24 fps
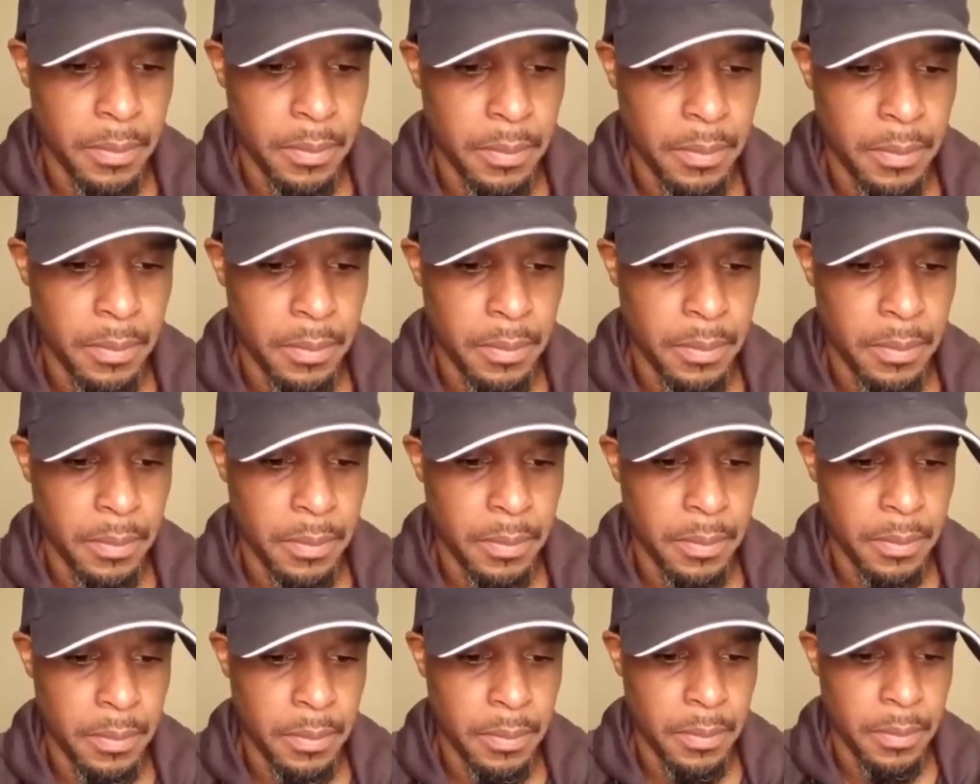
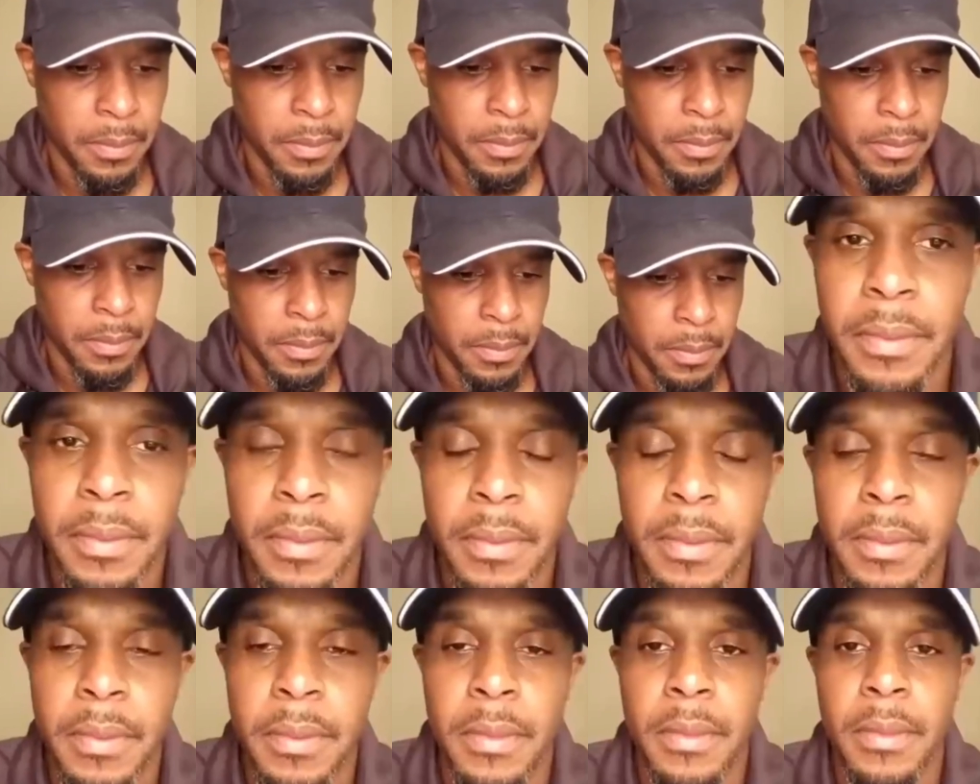
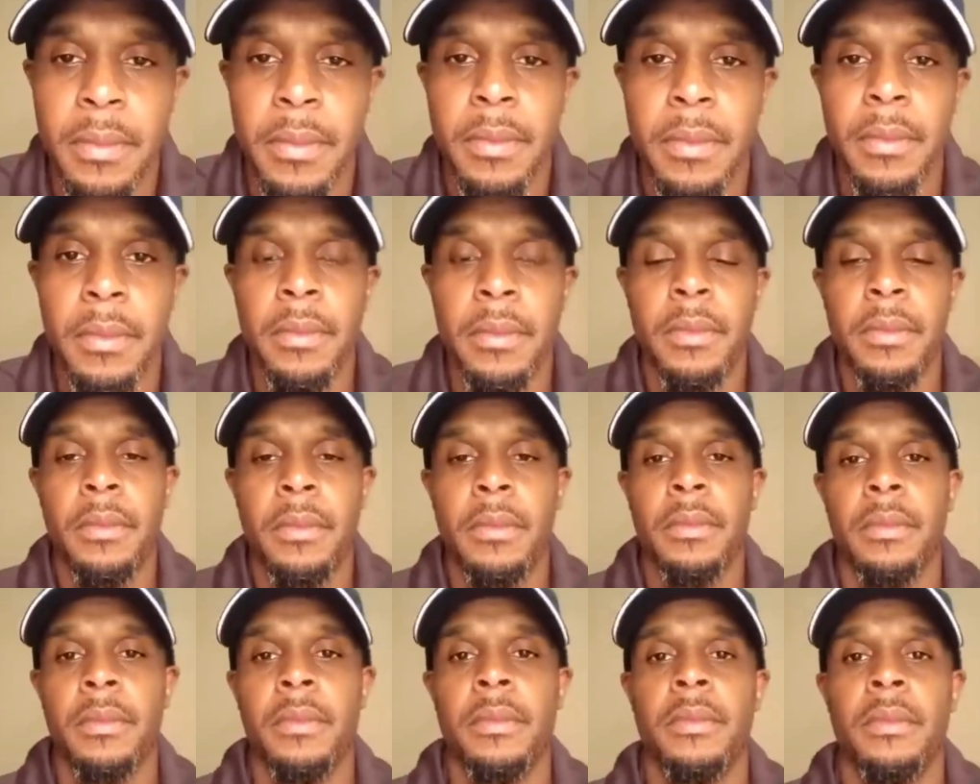
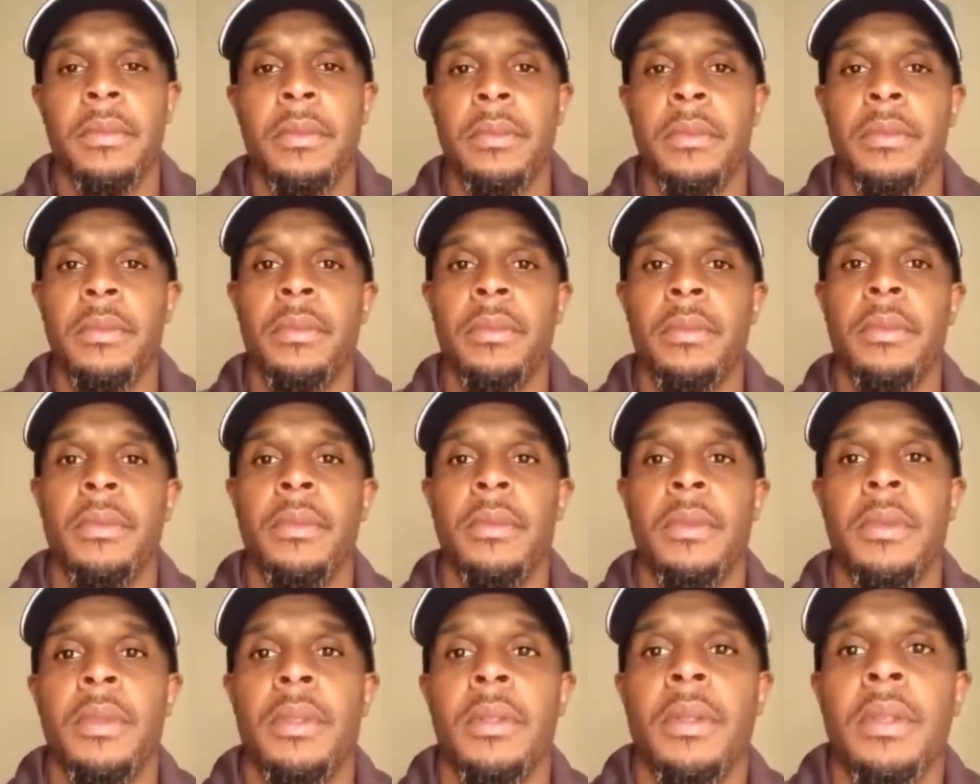
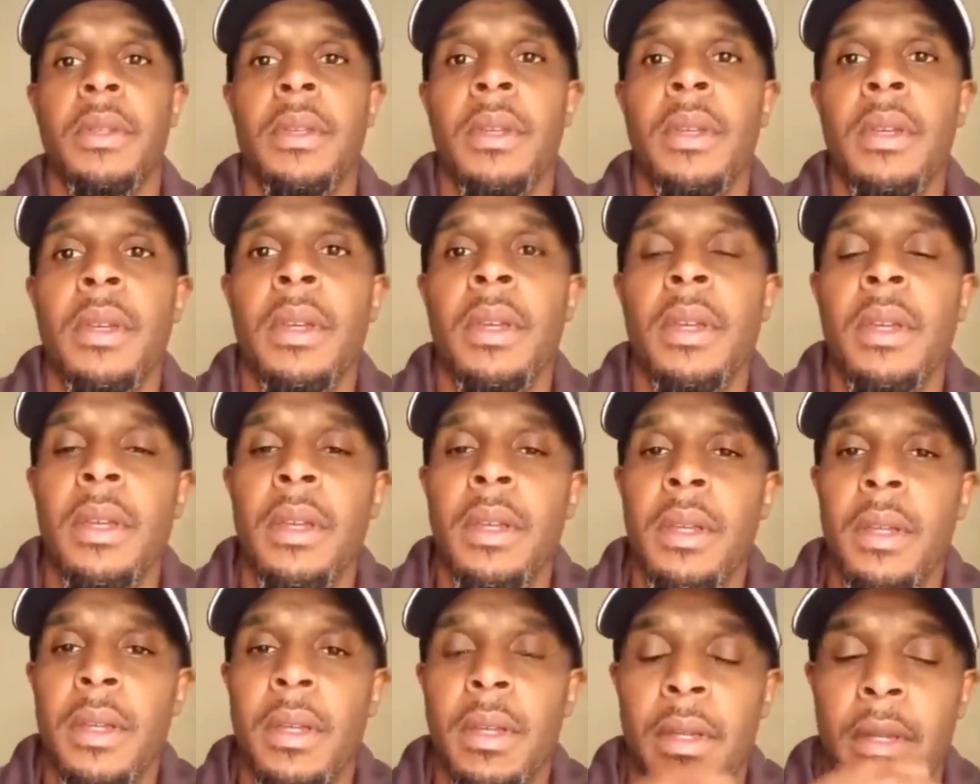
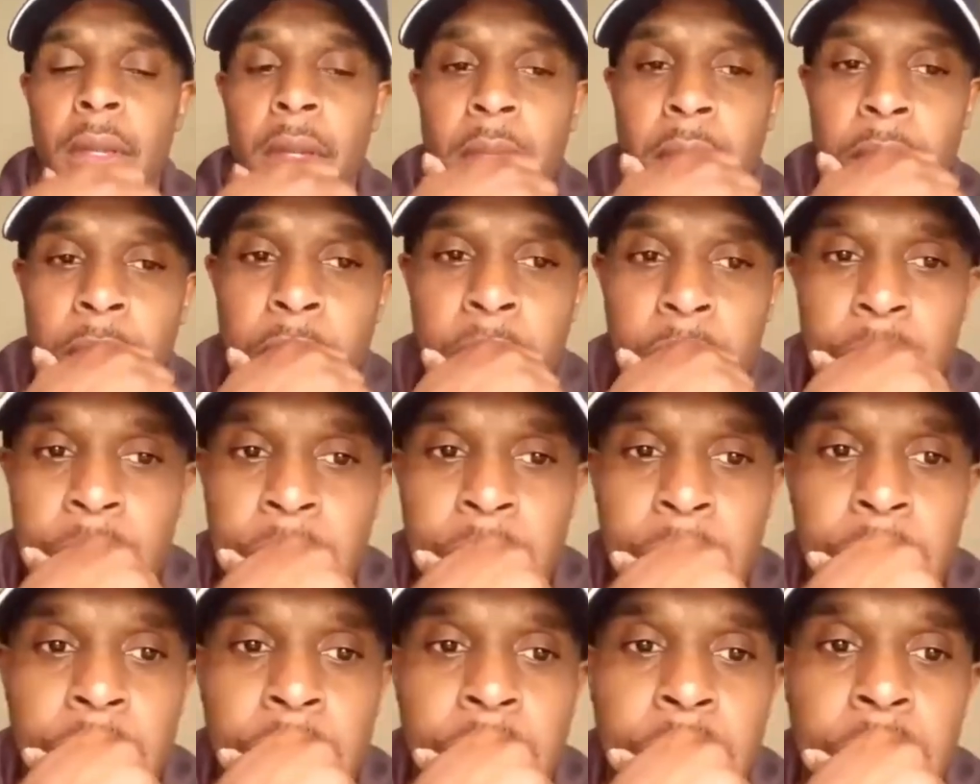
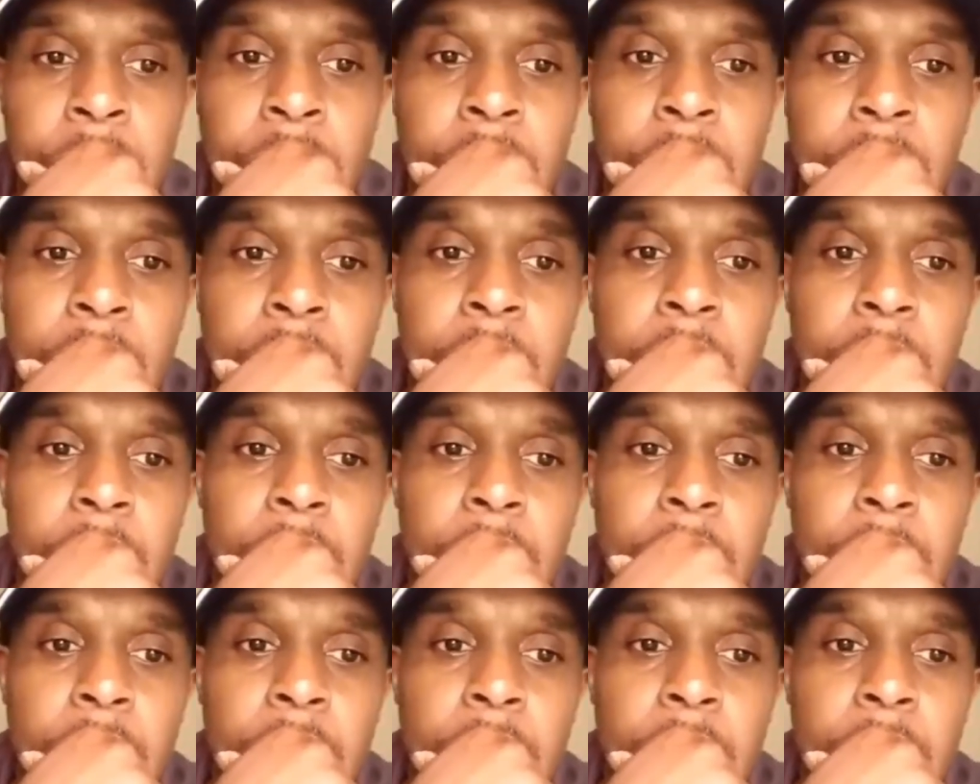This person isn't speaking.